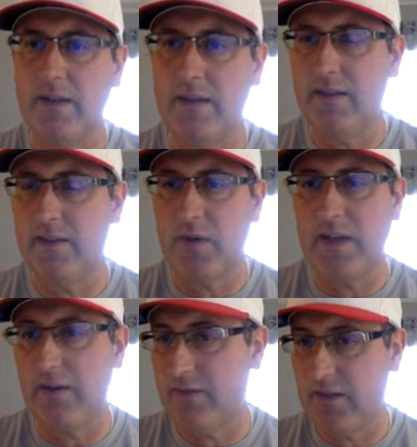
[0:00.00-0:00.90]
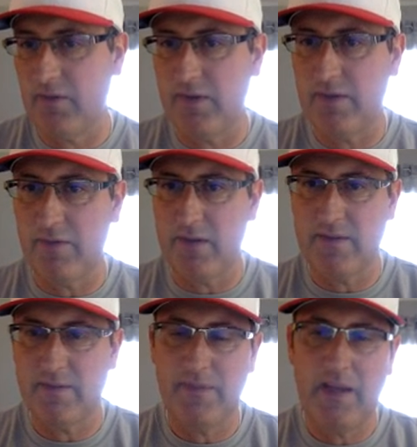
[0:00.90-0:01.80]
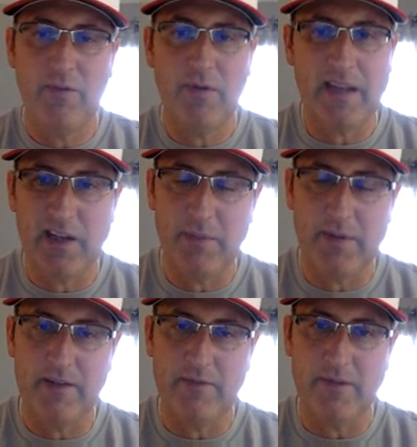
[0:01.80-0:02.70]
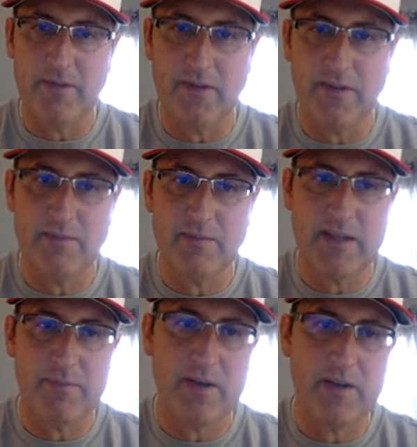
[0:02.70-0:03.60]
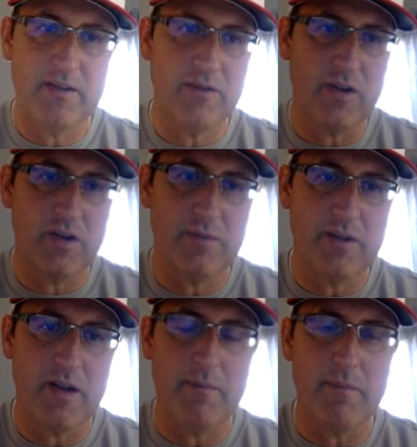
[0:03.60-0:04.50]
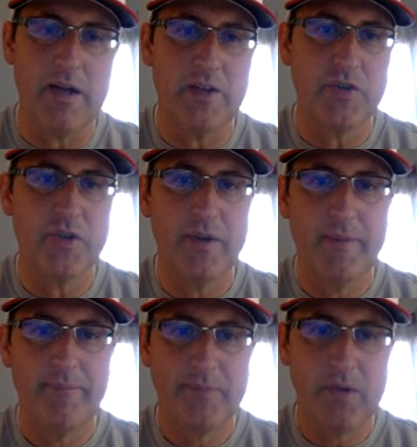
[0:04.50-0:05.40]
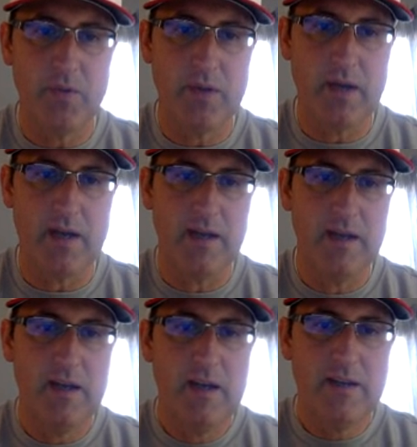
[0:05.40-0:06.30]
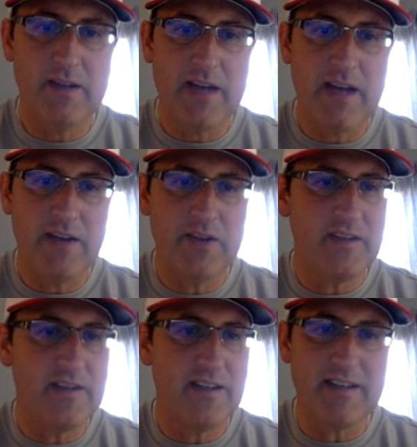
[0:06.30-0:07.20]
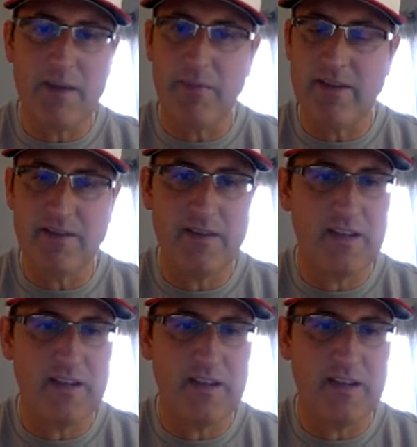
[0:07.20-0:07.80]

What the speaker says: is when you have zero difference. Even with a little bit of difference, there is some separation of charge, but not much. Okay, so down here's just an example. These